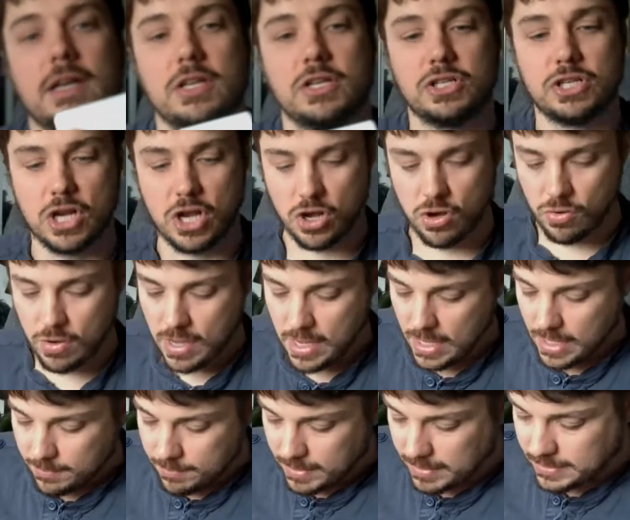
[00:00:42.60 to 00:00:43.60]
going to show.
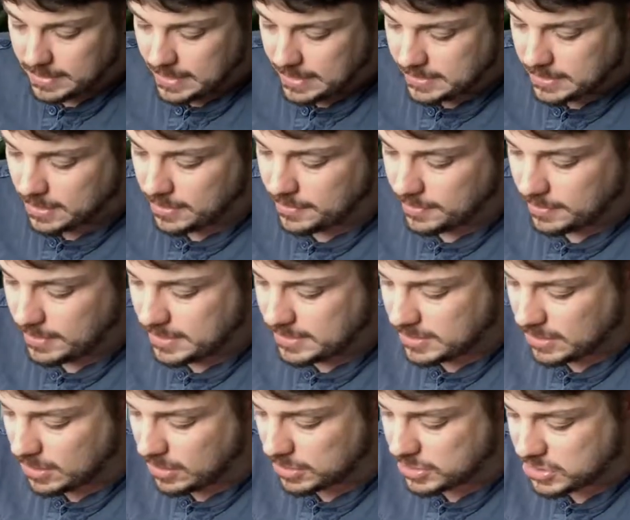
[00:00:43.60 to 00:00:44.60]
But these are
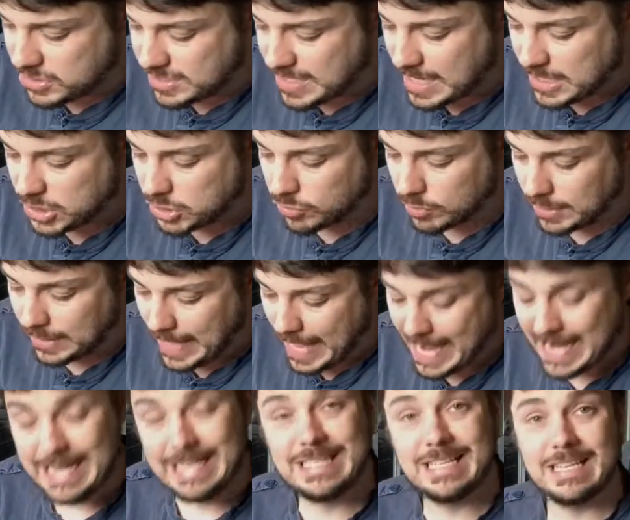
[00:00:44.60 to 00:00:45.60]

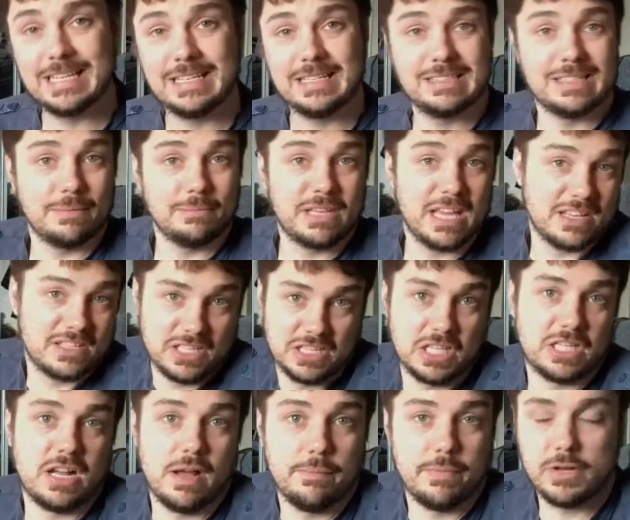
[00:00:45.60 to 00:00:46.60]
Centralite, as I'm guessing
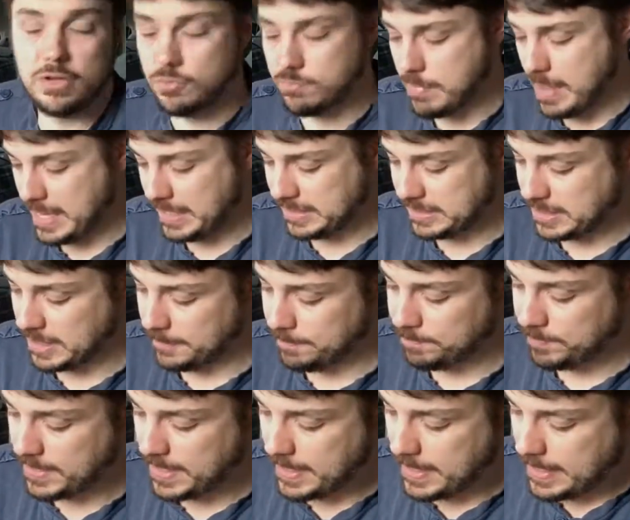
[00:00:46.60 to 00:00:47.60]
the company who makes
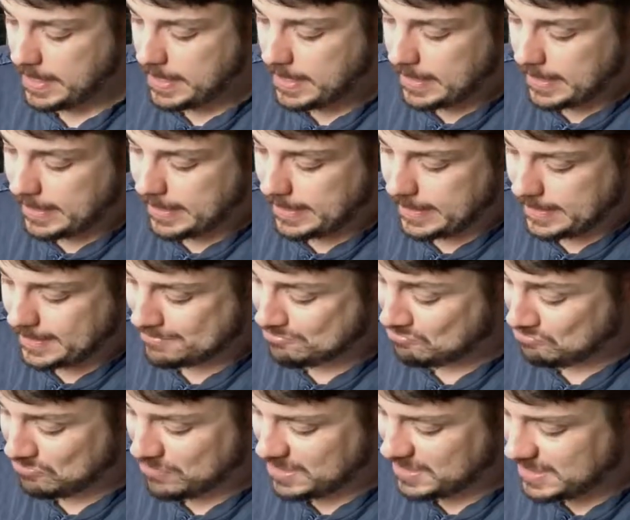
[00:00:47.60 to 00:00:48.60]
them.
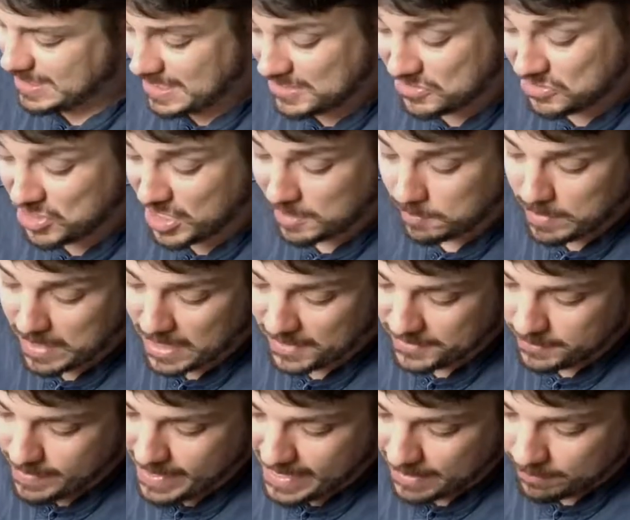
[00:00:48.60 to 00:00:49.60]
They say Zigbee on
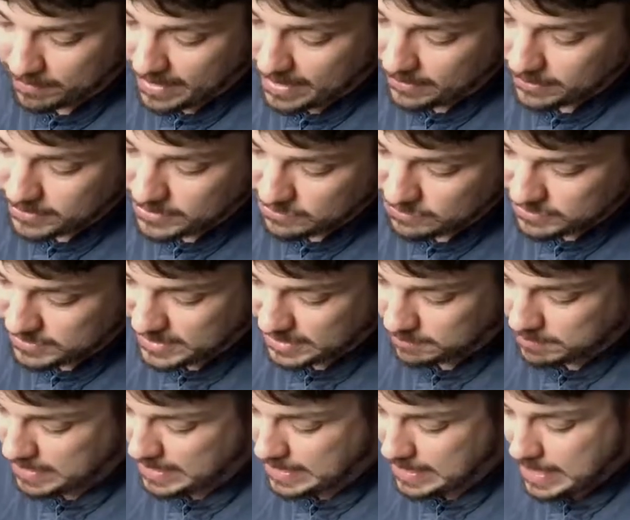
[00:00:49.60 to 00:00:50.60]
the back, but I don't use
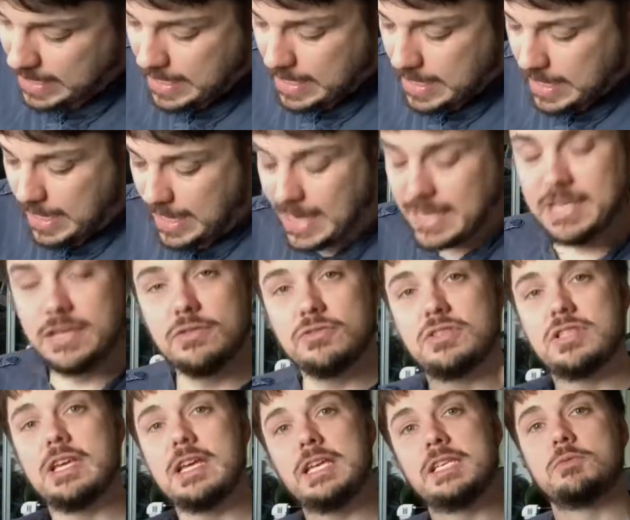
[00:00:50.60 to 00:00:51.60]
Zigbee. I
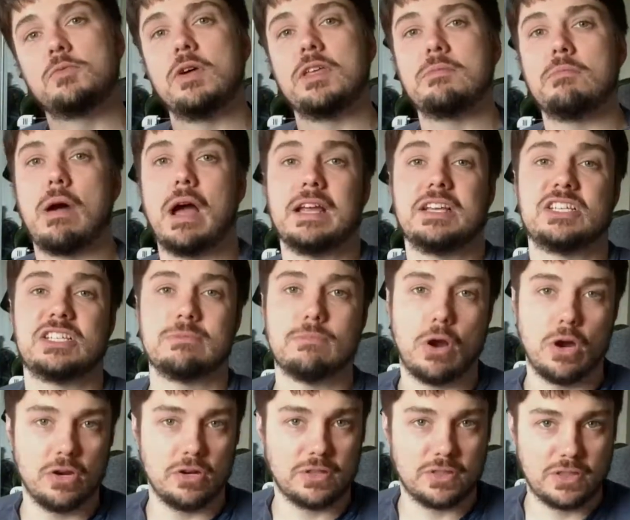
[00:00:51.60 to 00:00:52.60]
use these with my
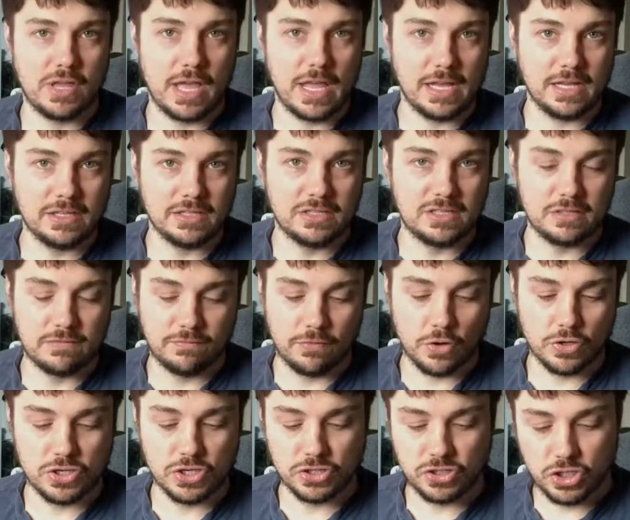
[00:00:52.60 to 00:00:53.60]
SmartThings
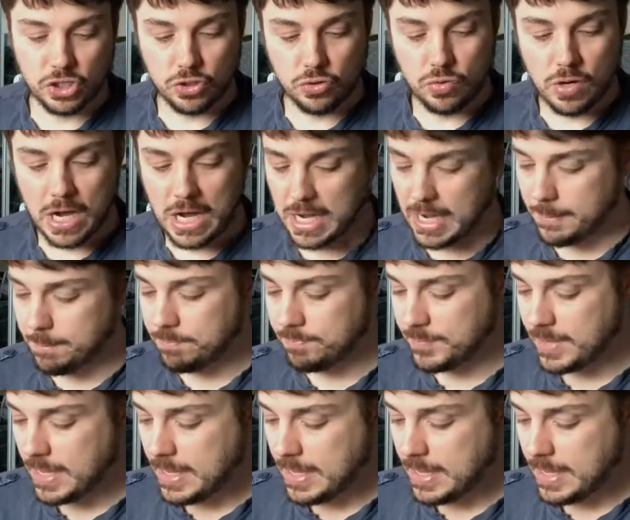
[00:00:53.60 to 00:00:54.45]
version 2 hub,